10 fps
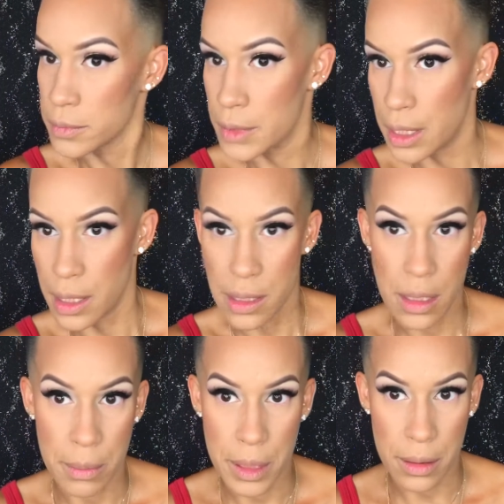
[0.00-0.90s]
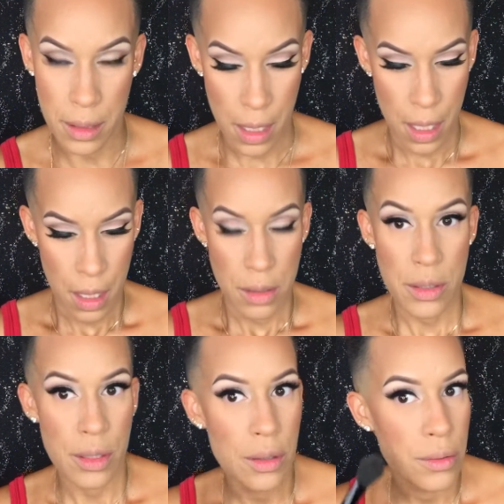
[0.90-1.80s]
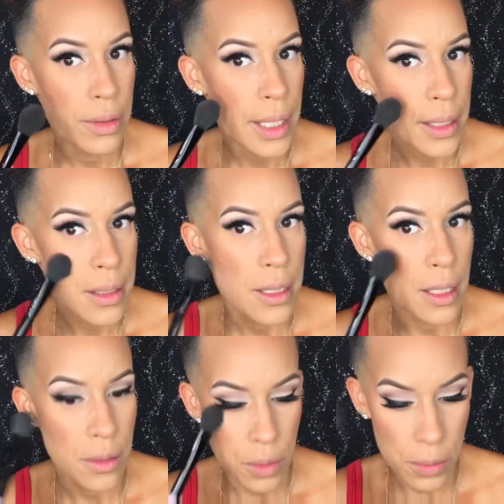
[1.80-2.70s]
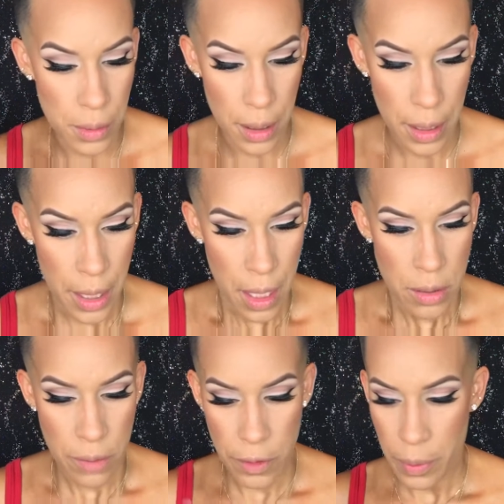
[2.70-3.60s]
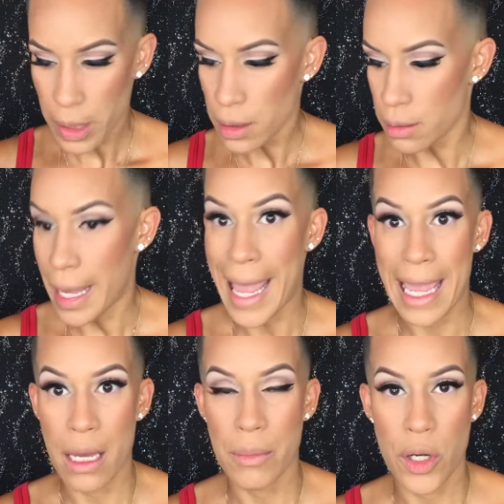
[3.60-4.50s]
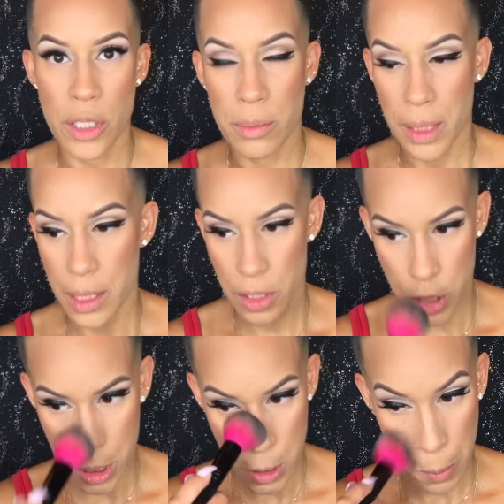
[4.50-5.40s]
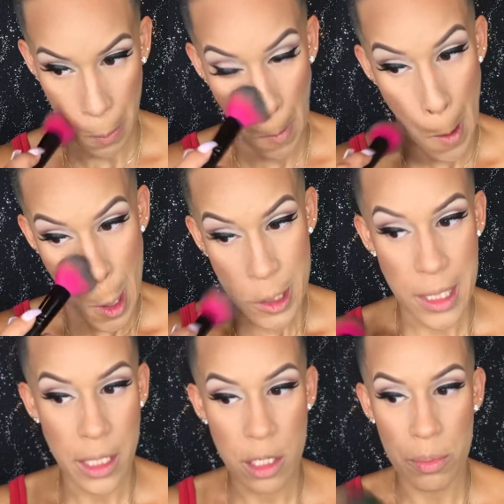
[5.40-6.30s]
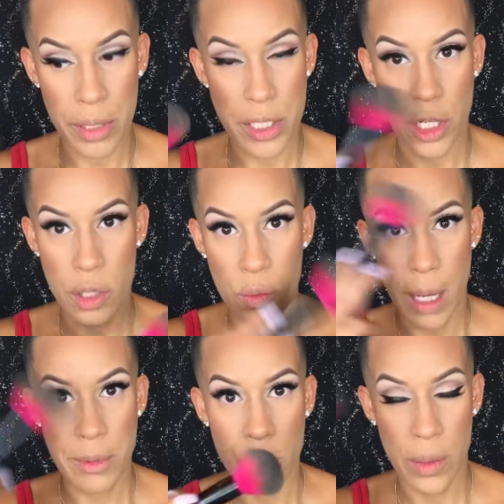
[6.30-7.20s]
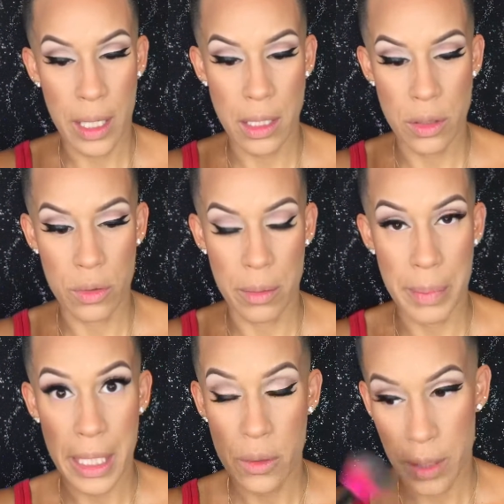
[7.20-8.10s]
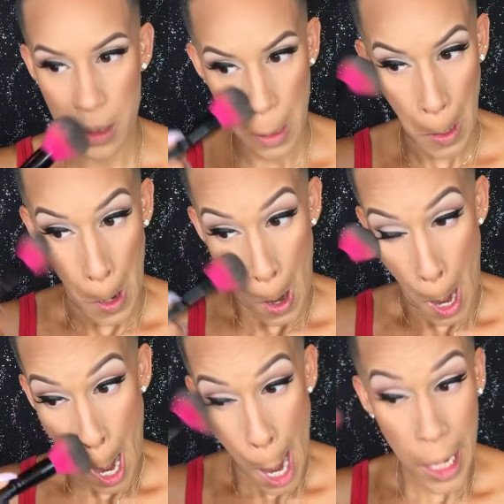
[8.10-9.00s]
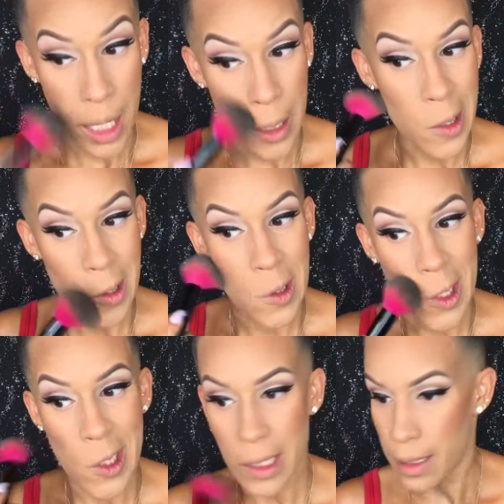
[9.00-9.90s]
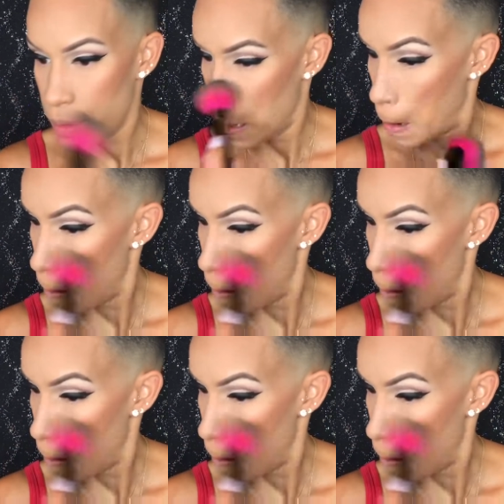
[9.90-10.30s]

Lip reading: I need something. So that said, whew, so if you went a little ham on your blush, just take your brush that you wiped away your bake with and lightly